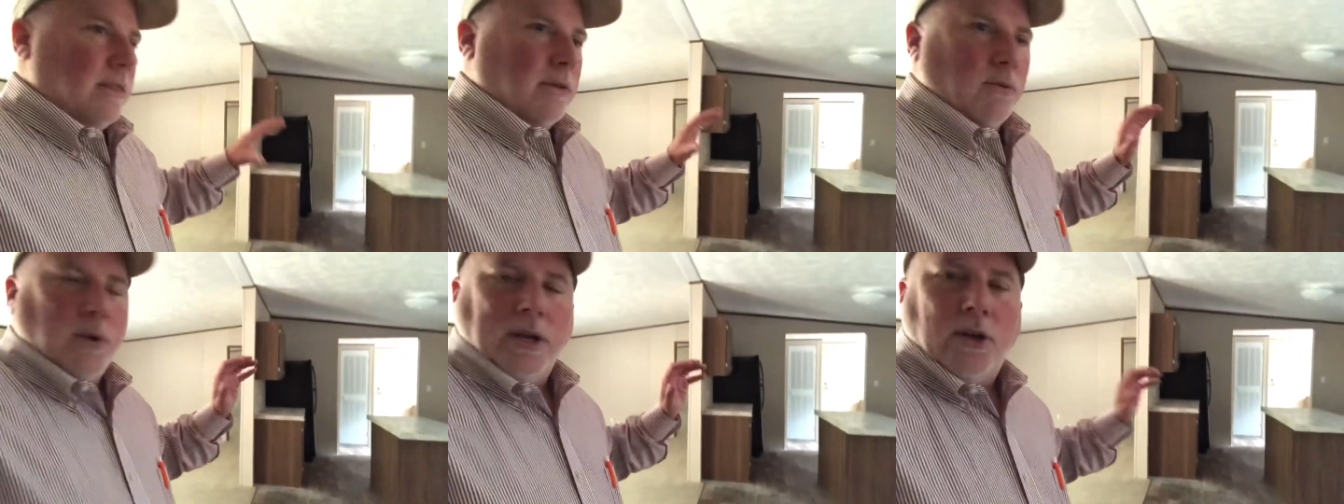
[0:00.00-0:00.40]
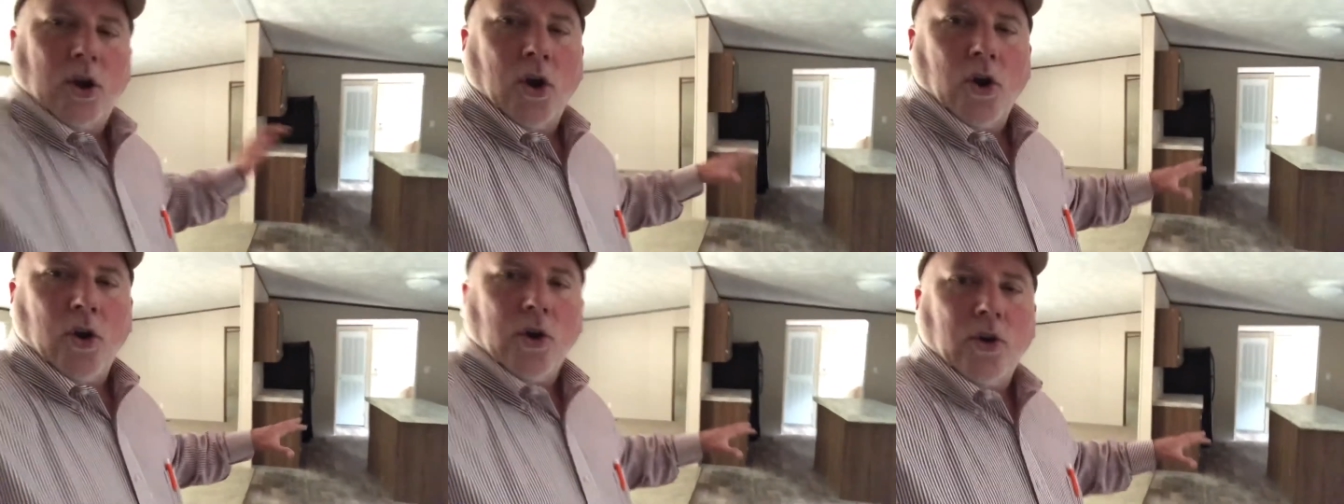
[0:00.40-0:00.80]
the
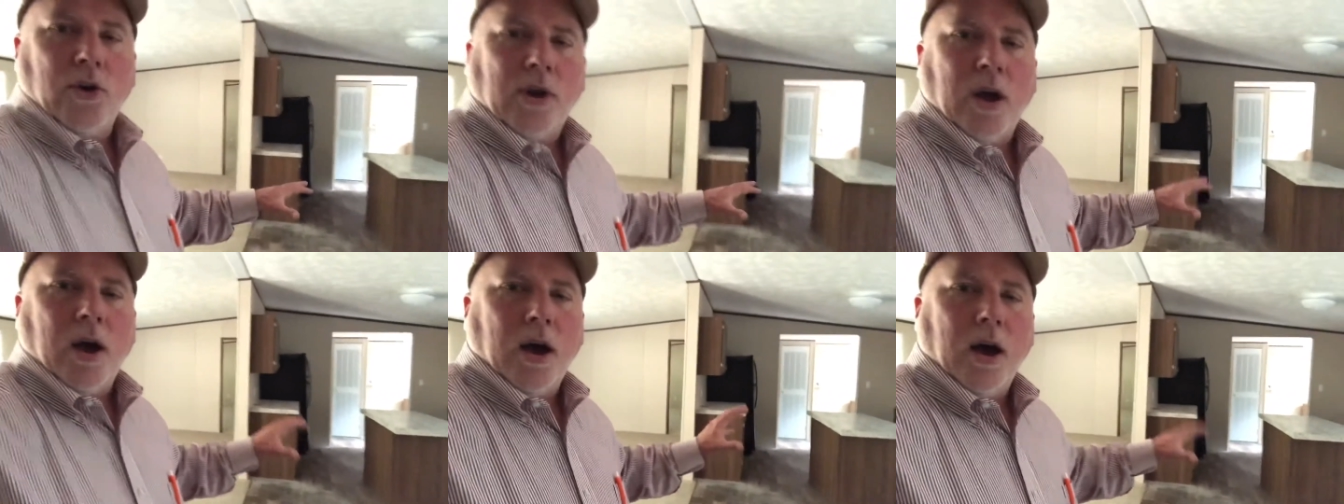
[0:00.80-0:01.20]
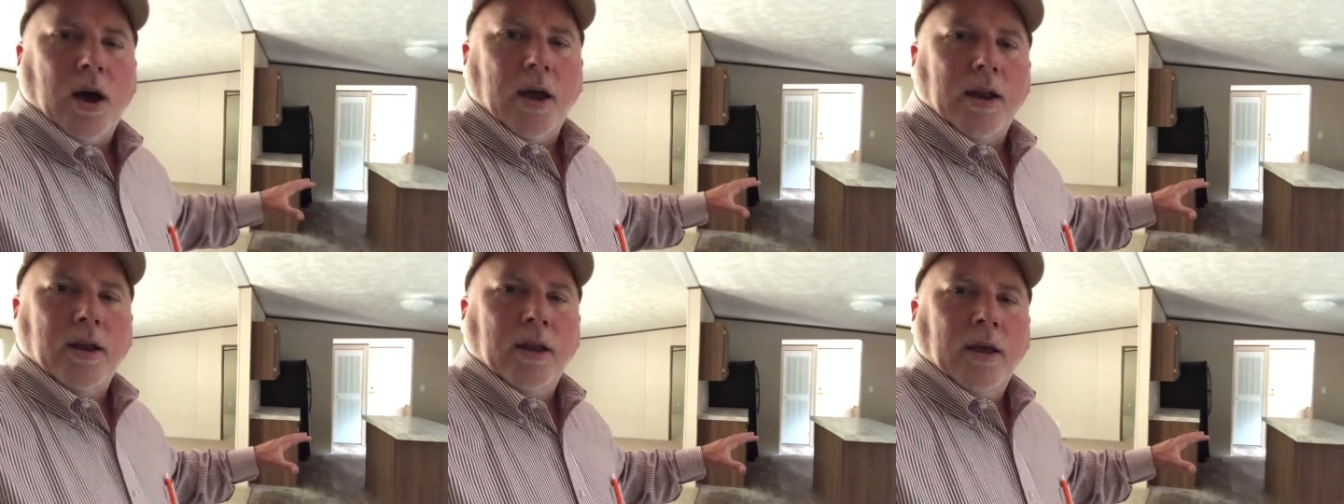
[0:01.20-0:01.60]
return
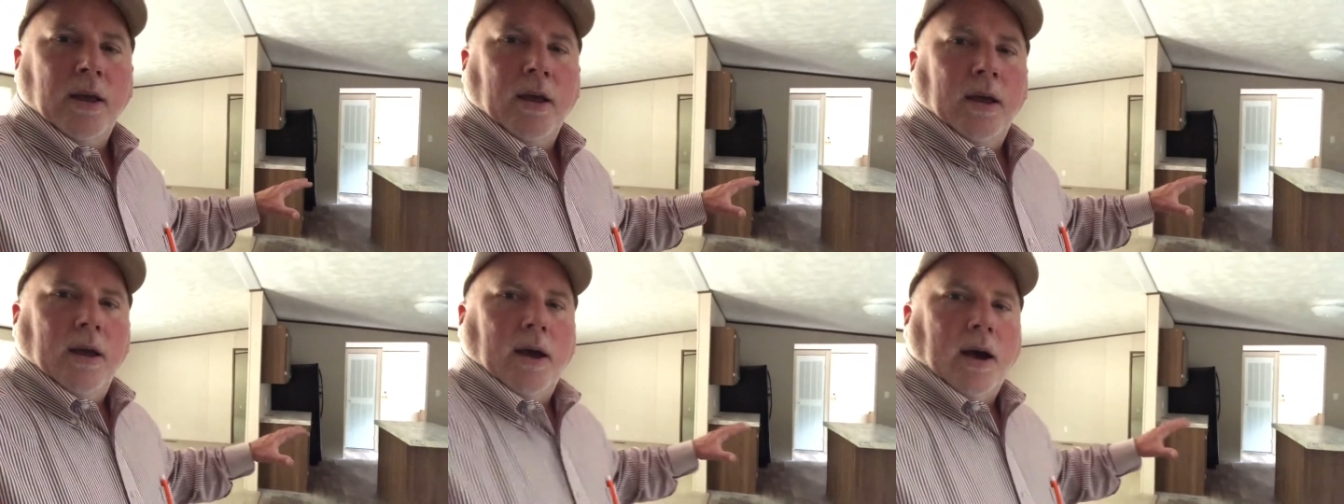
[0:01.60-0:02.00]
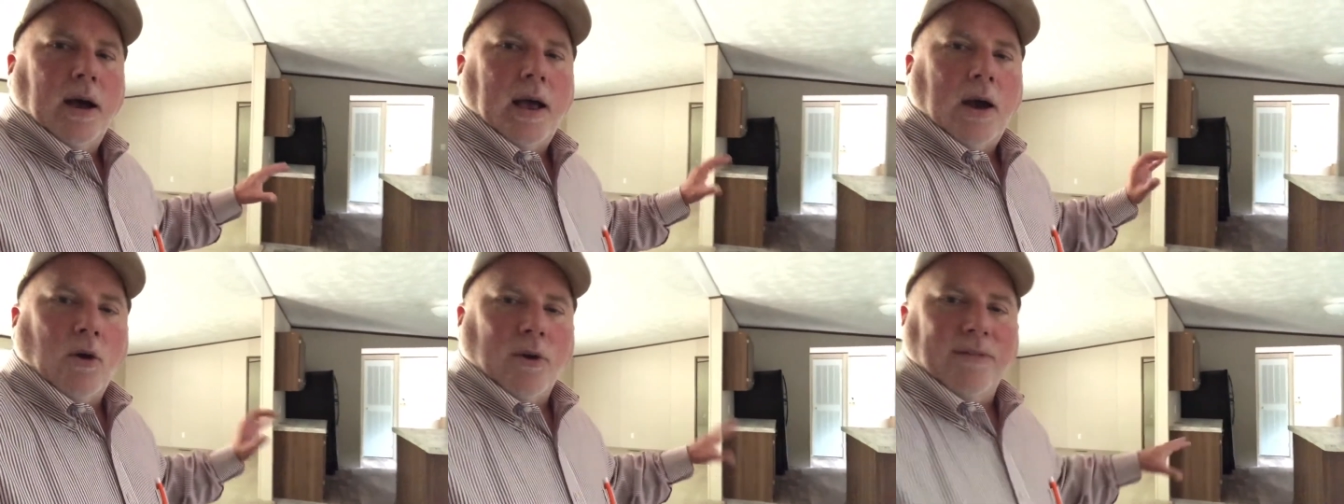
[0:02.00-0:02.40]
on uh,
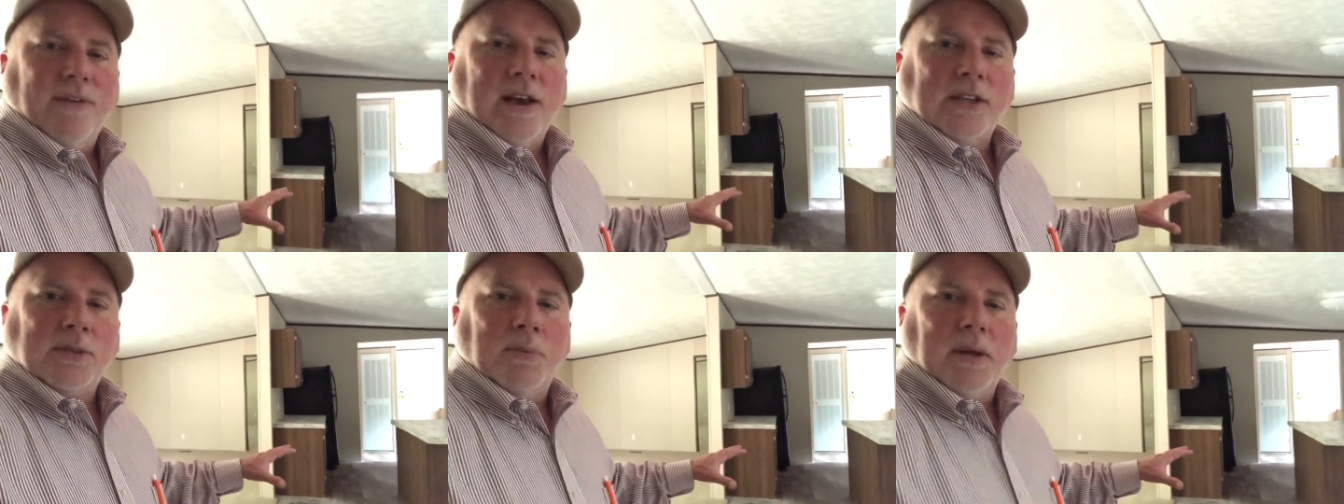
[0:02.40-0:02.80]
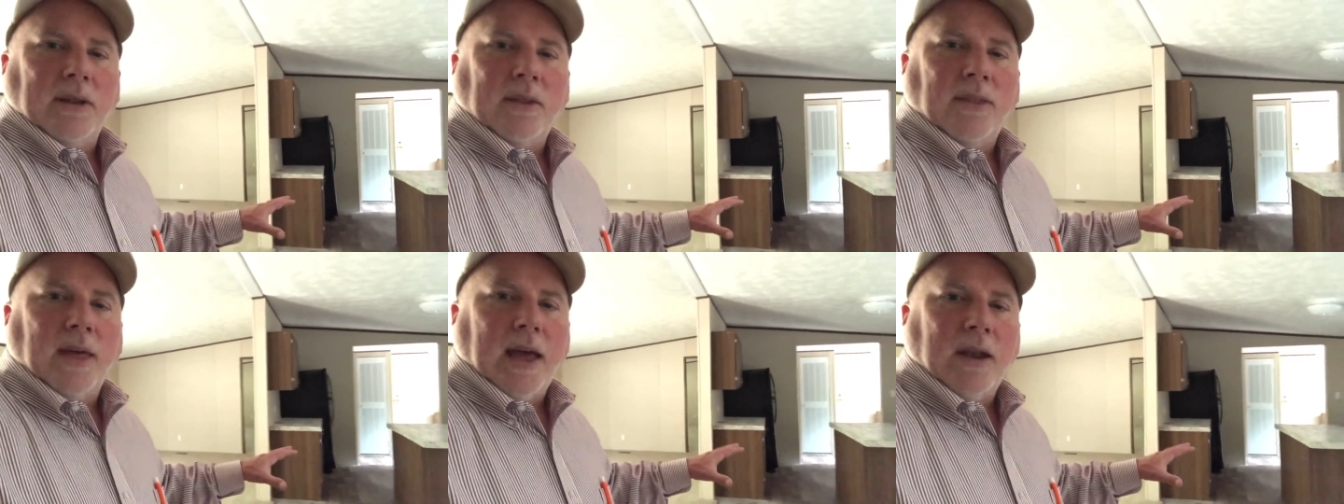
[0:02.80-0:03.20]
our
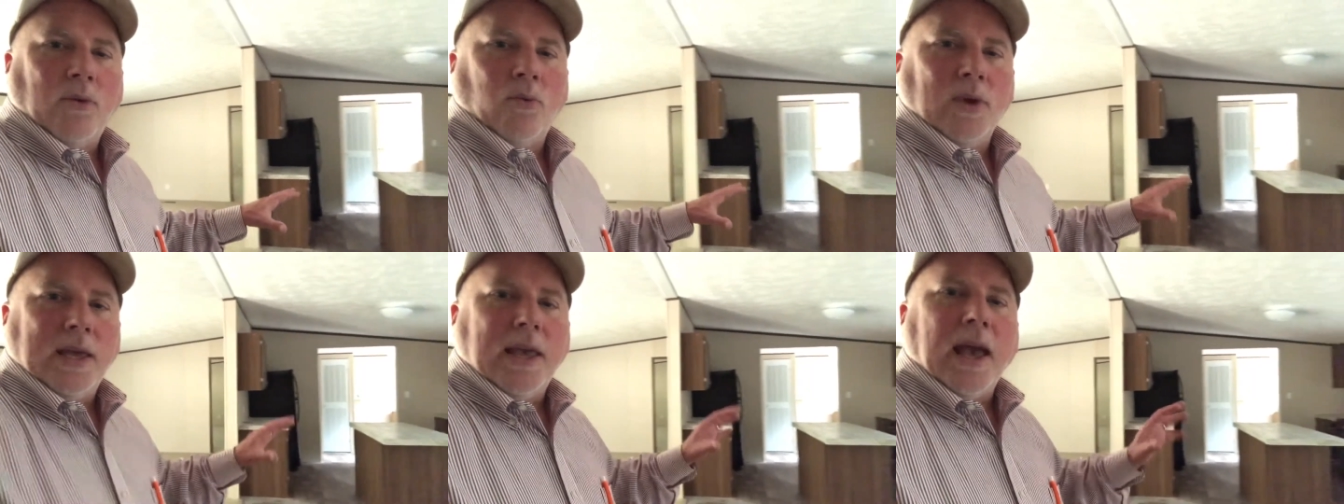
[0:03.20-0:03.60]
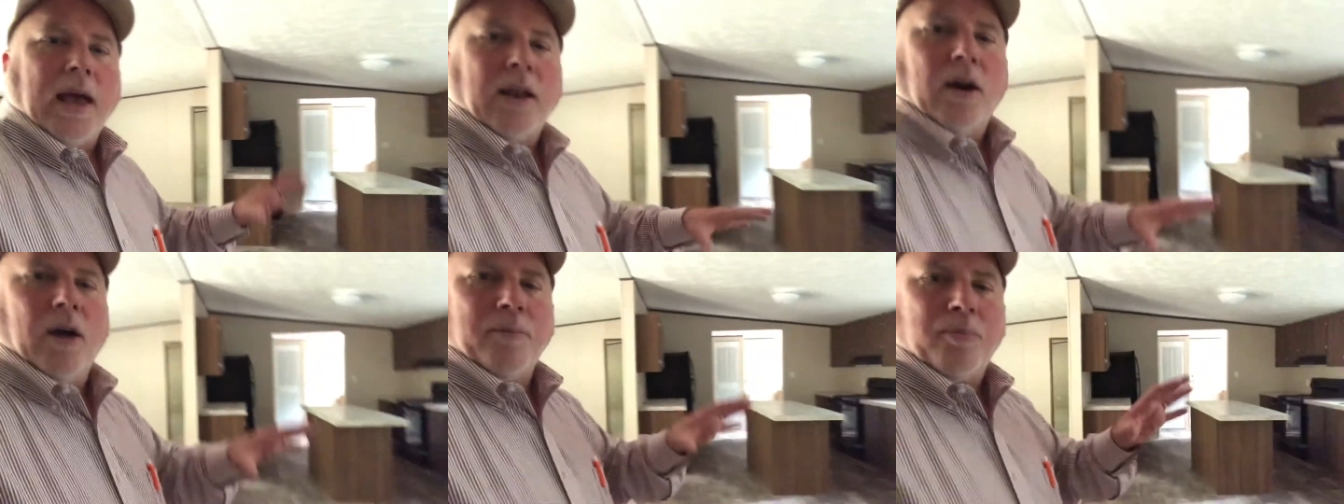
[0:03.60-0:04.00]
investment that we
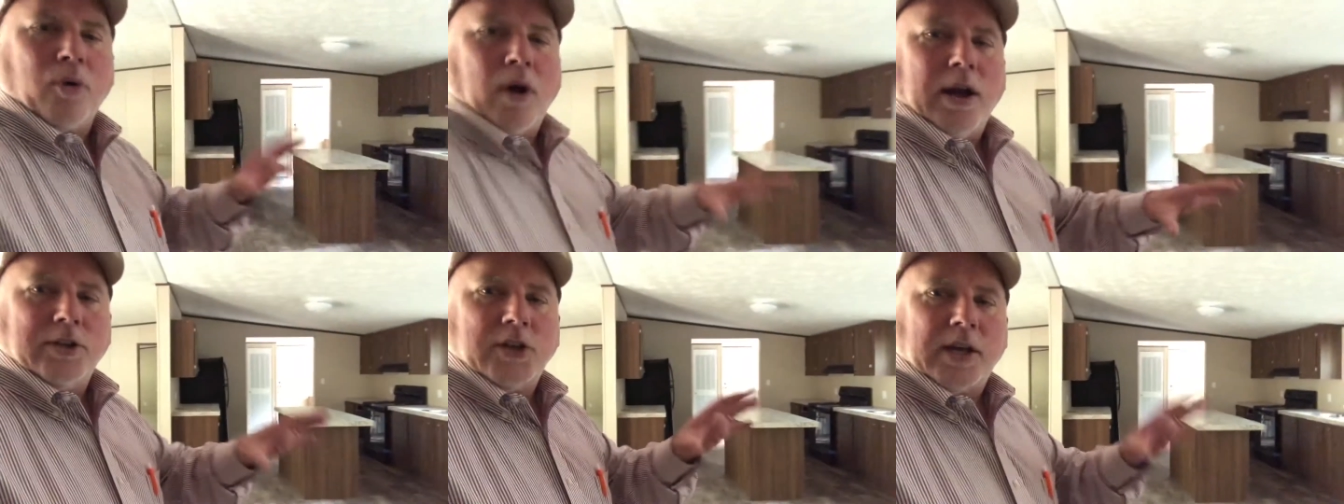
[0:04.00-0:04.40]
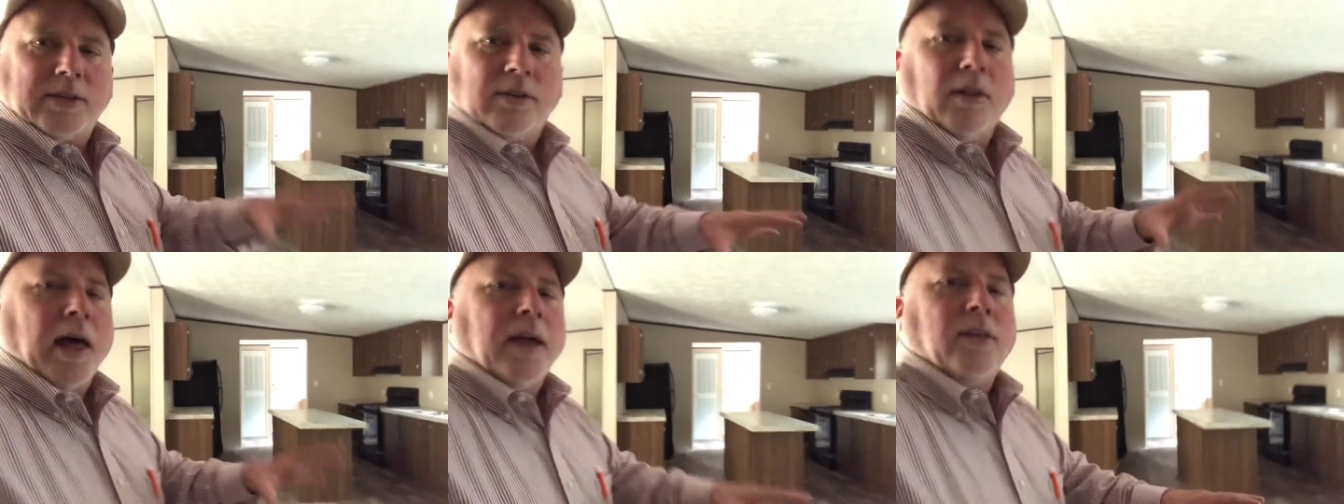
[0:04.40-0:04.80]
get on
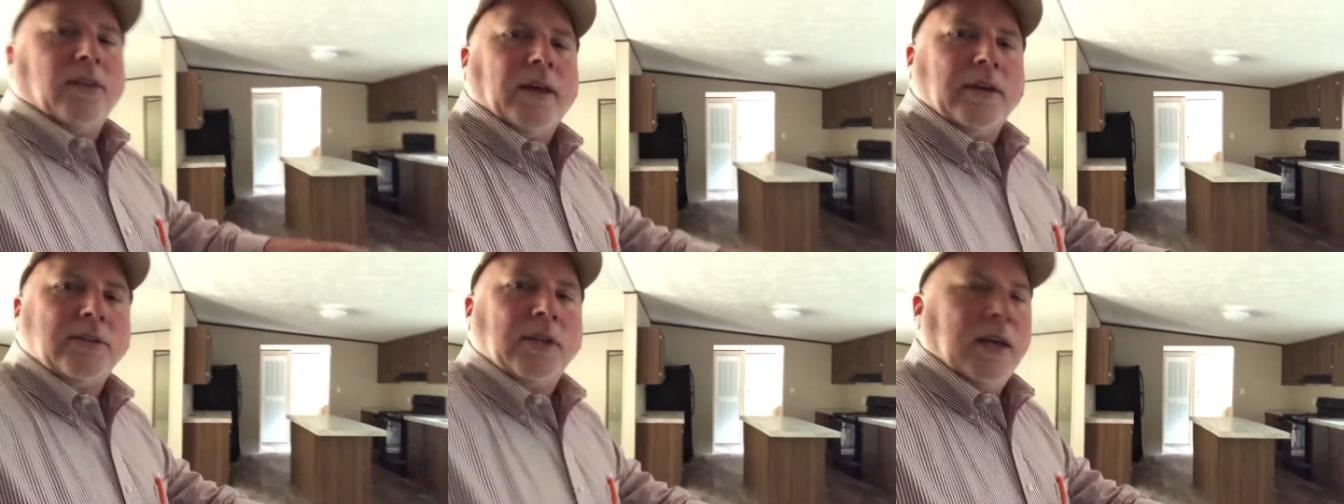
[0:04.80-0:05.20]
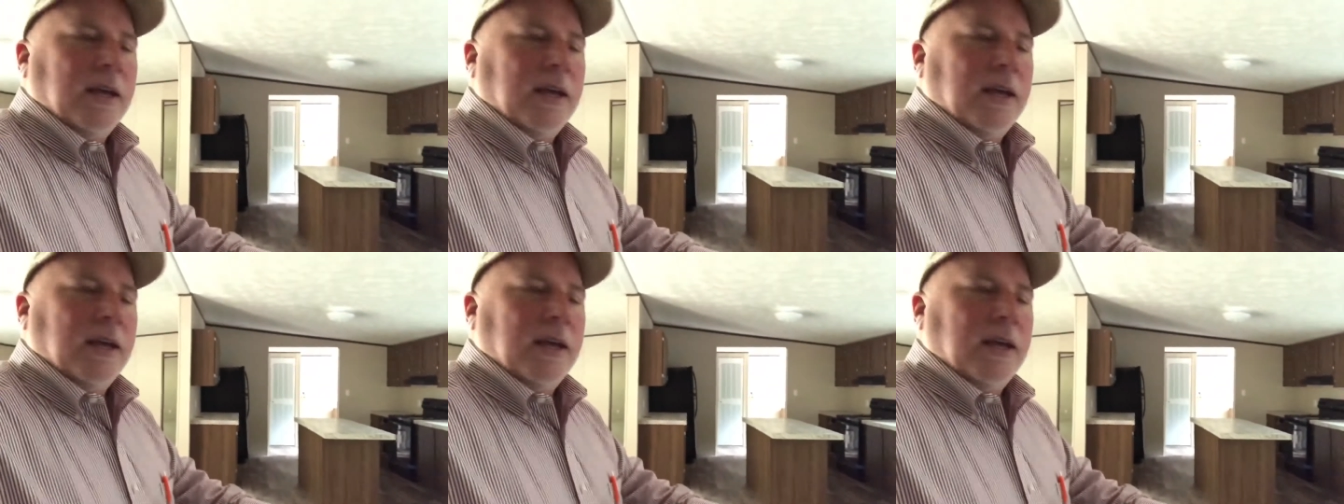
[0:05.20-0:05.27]
projects like this.